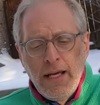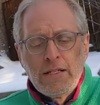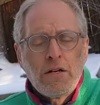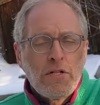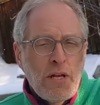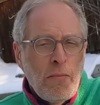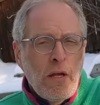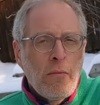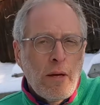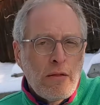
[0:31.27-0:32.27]
Is there
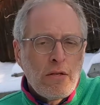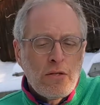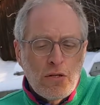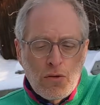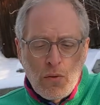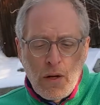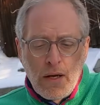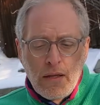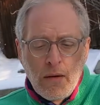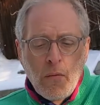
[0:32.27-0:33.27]
something about this
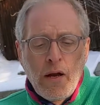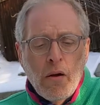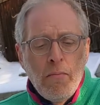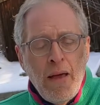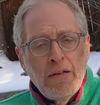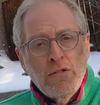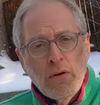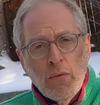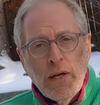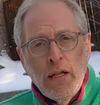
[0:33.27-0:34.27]
story that we are meant
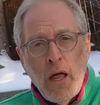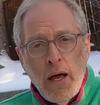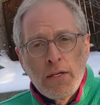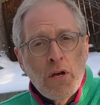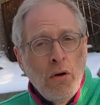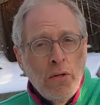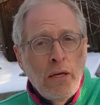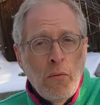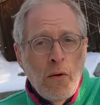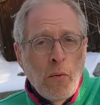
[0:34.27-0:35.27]
to realize
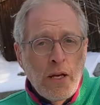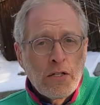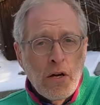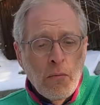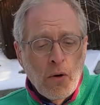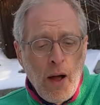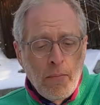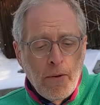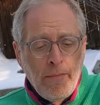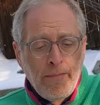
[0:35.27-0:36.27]
only when we sober up?